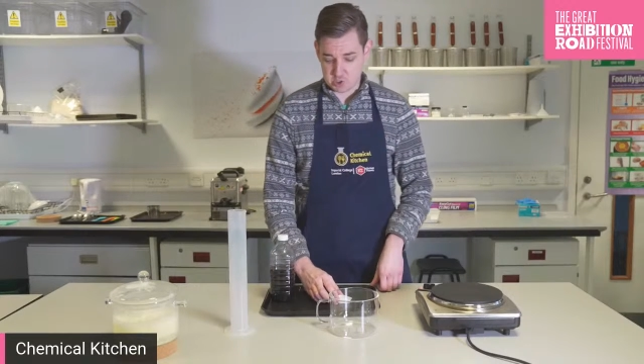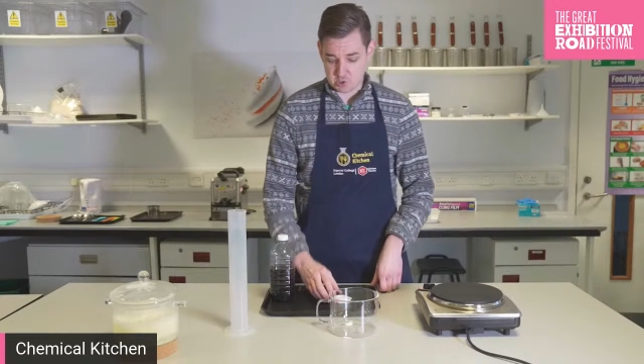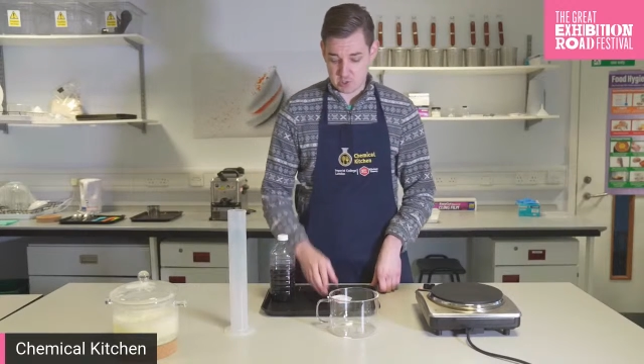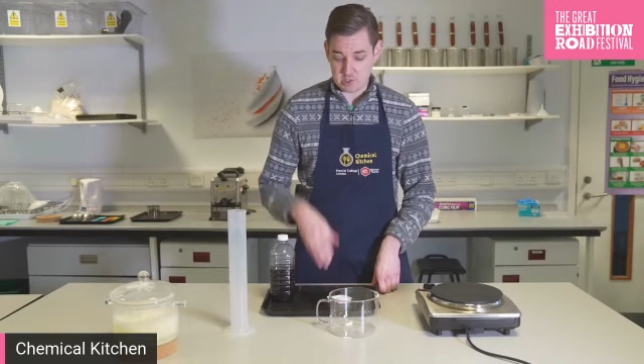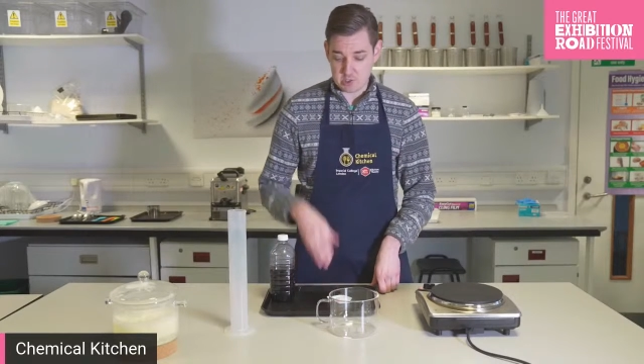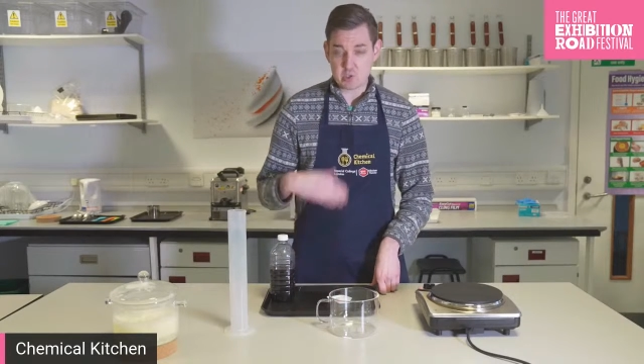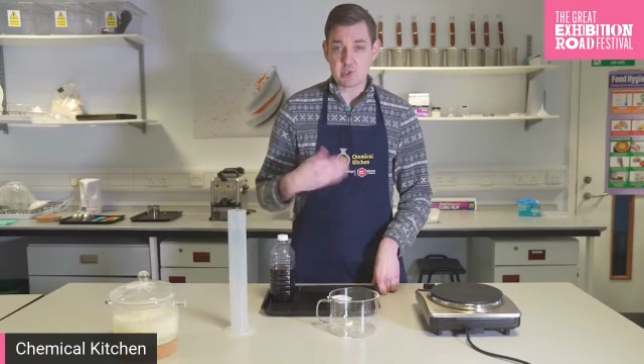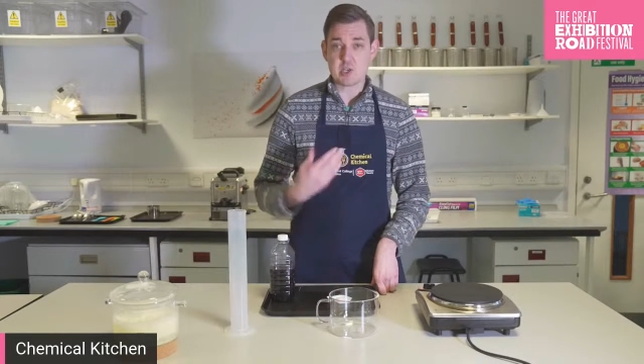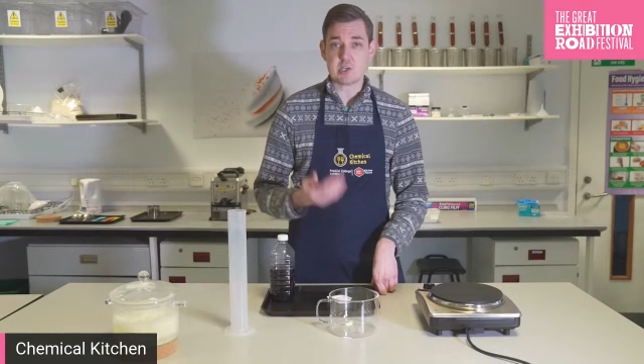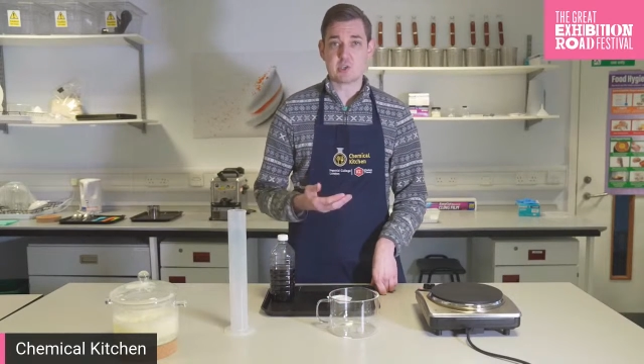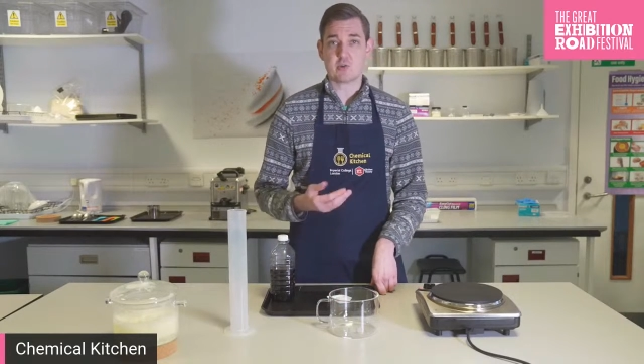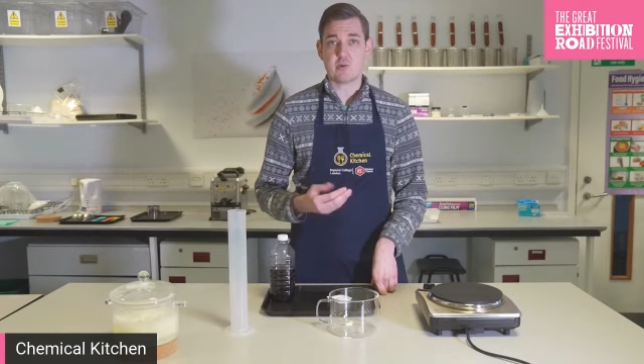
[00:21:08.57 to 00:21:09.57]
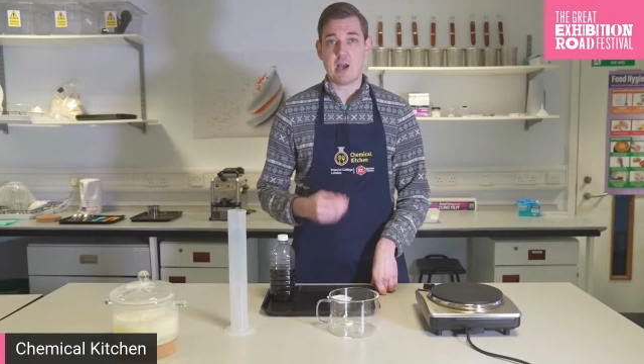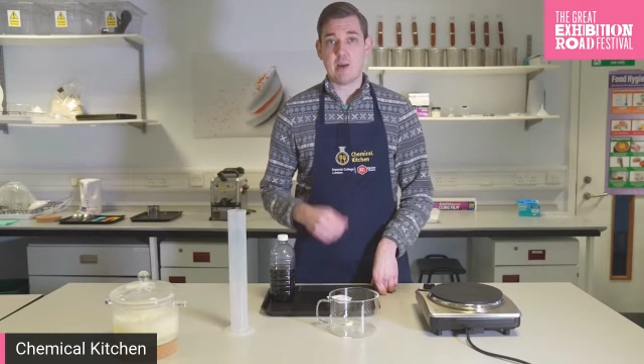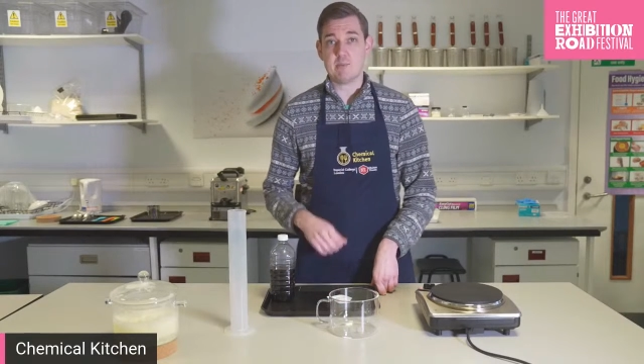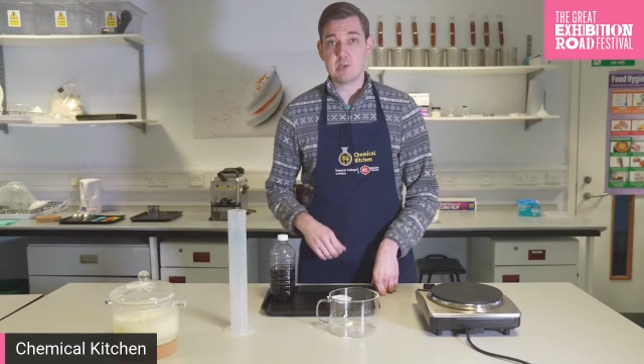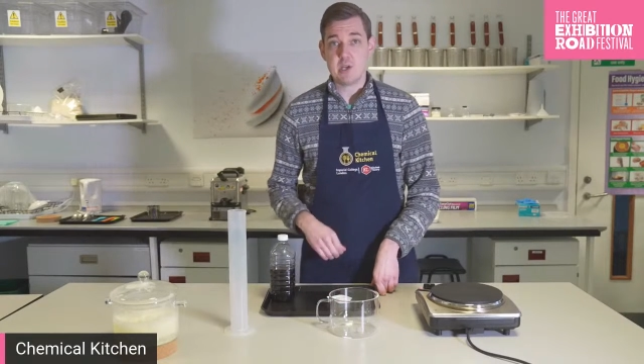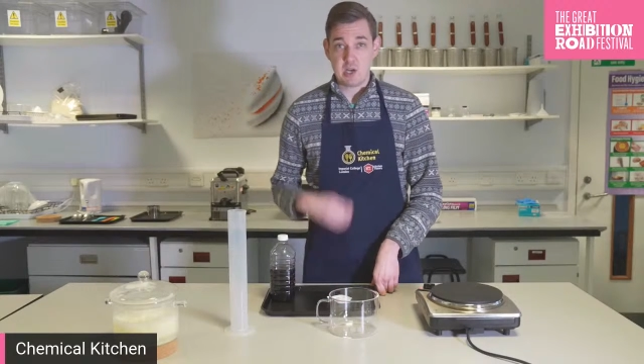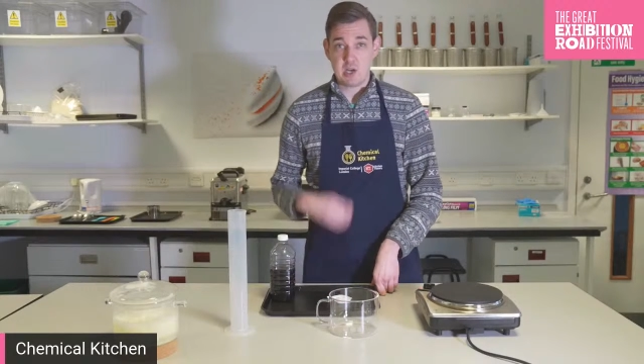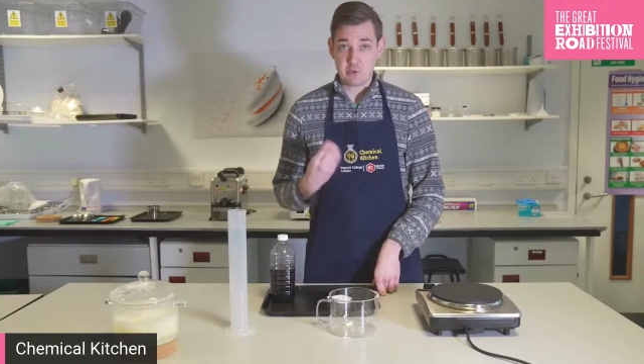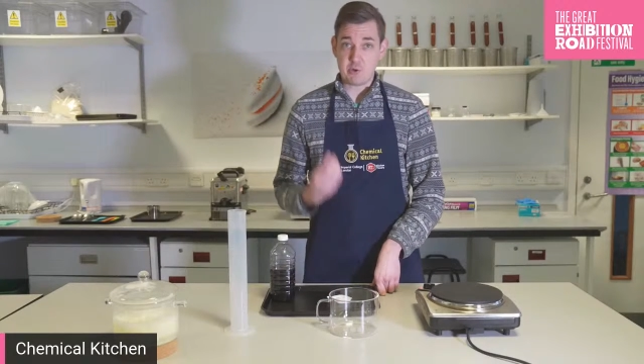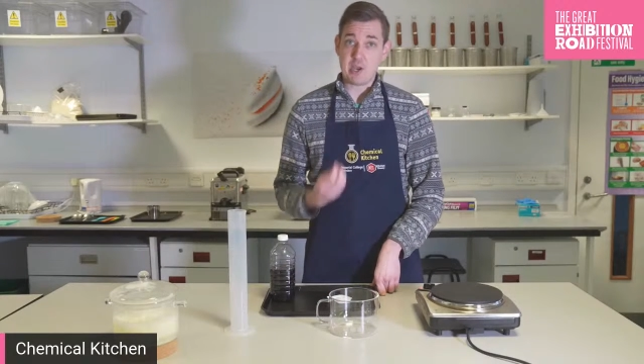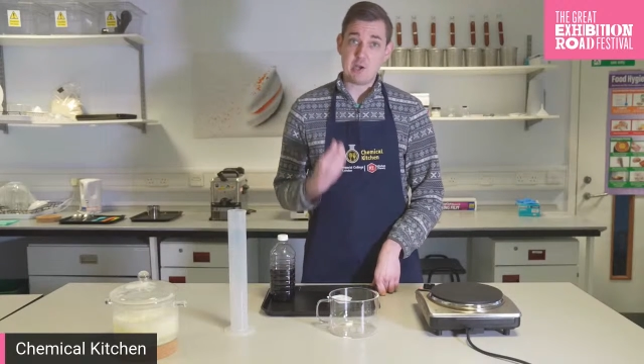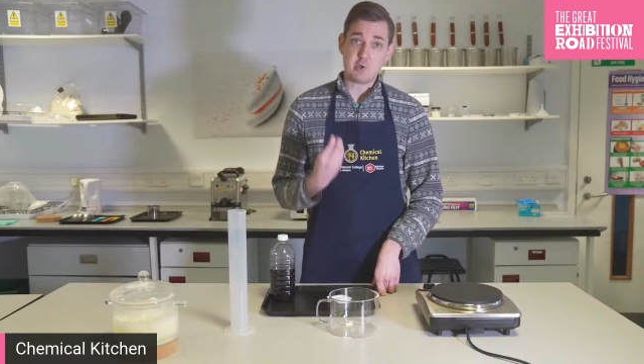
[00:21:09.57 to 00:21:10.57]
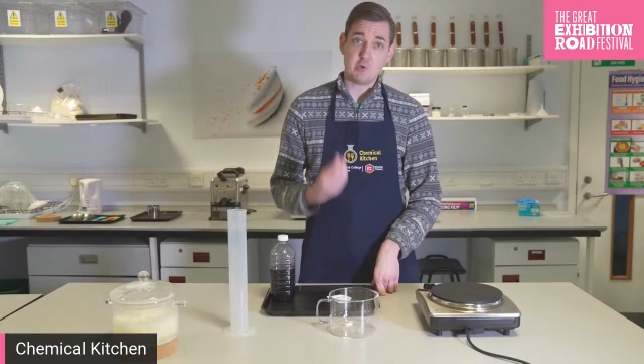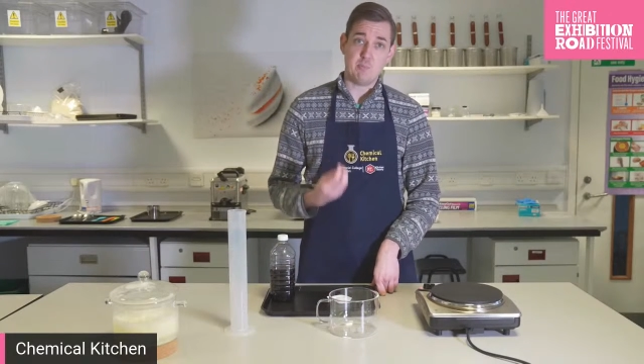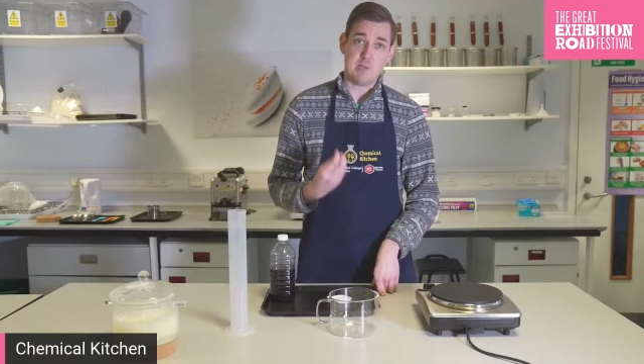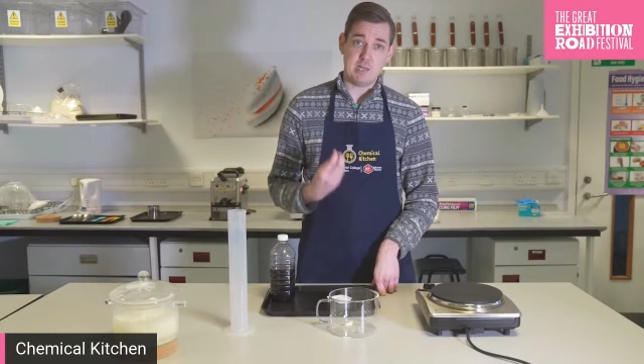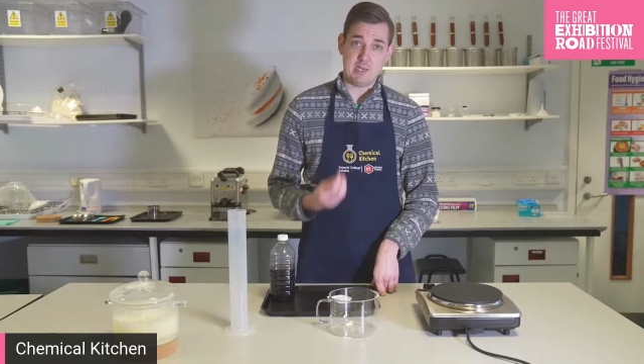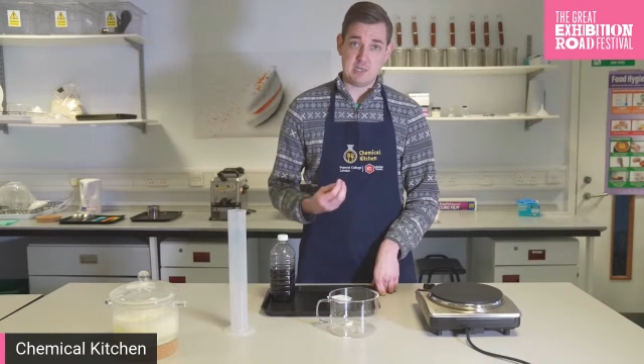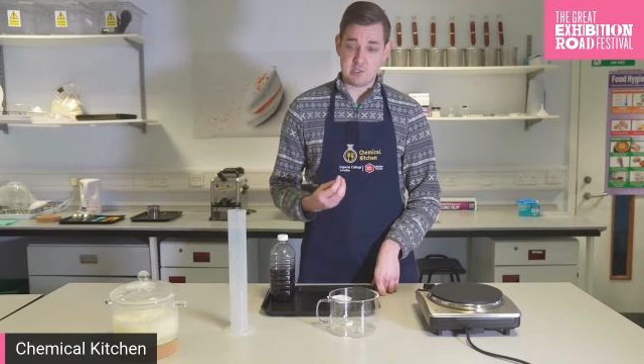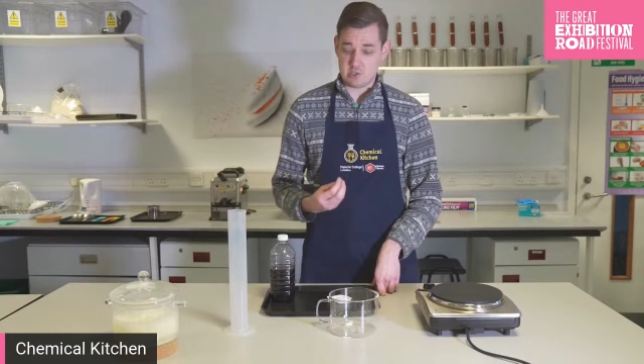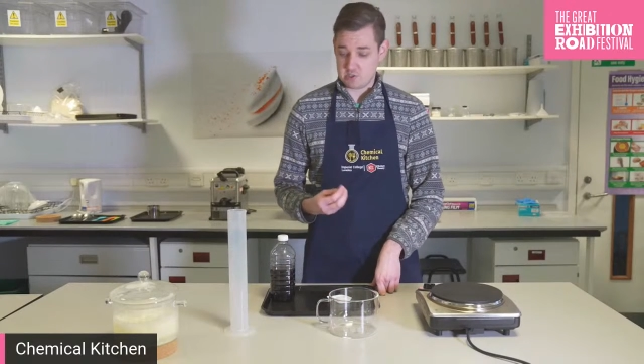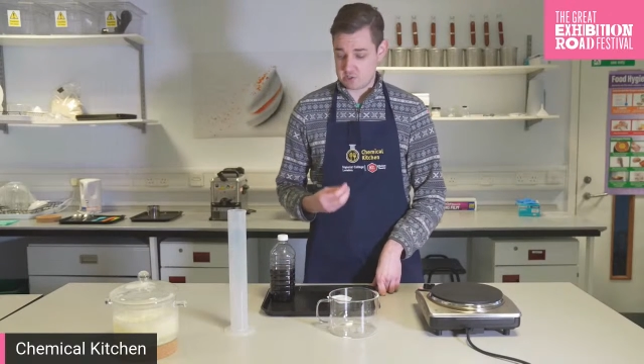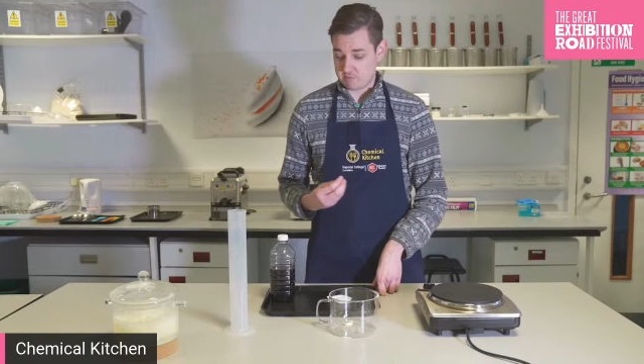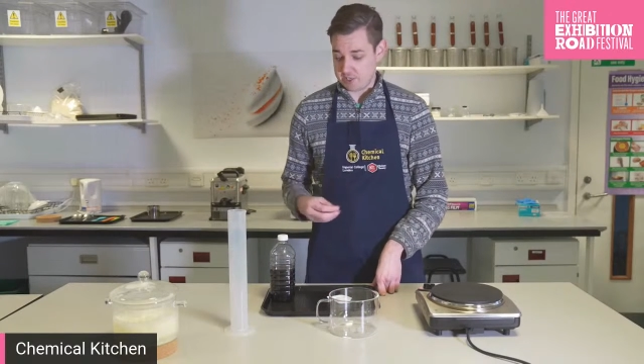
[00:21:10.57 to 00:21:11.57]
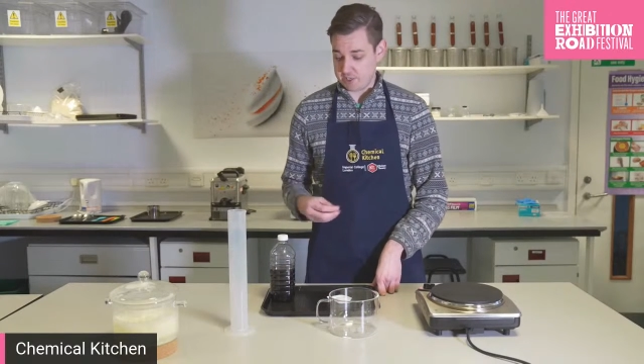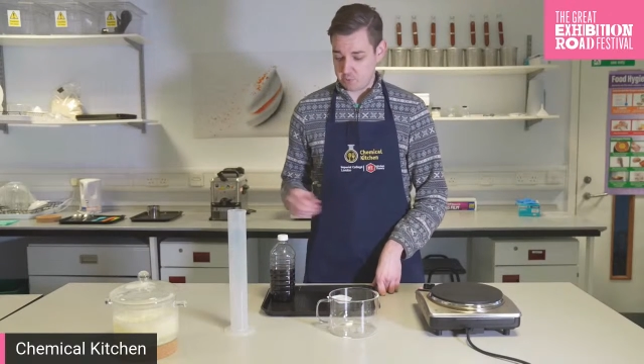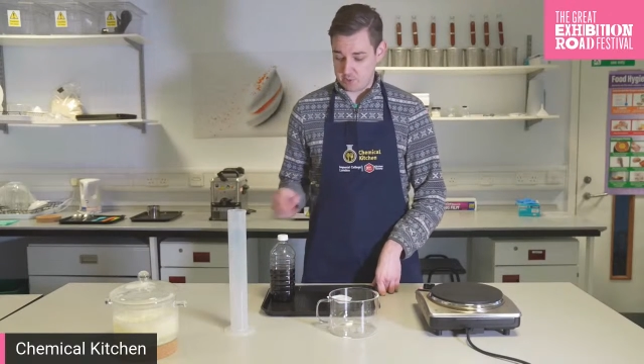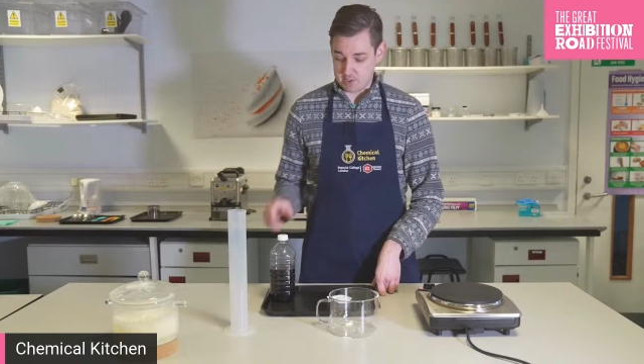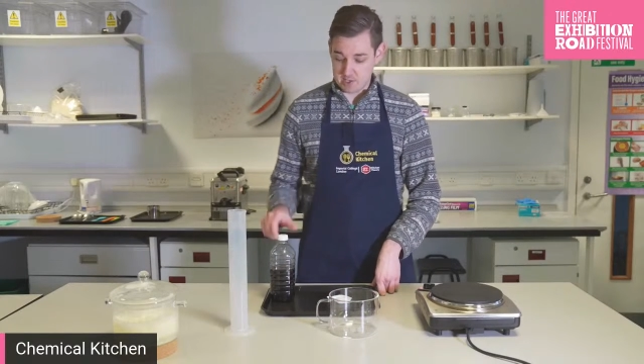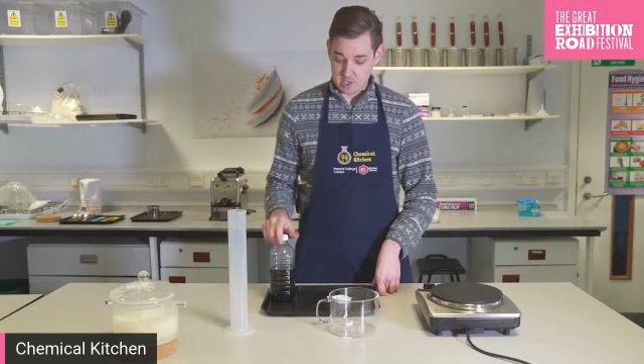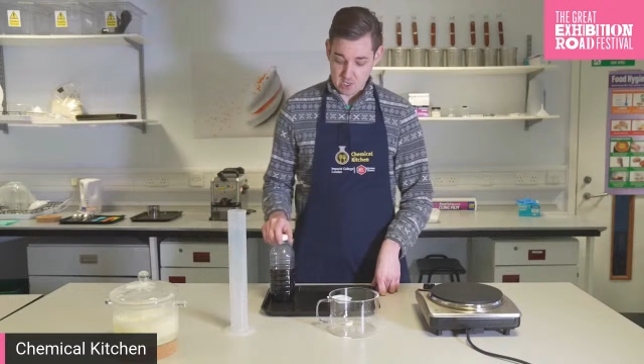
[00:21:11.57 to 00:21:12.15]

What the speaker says: so I'll use 6 grams in 300 milliliters of liquid.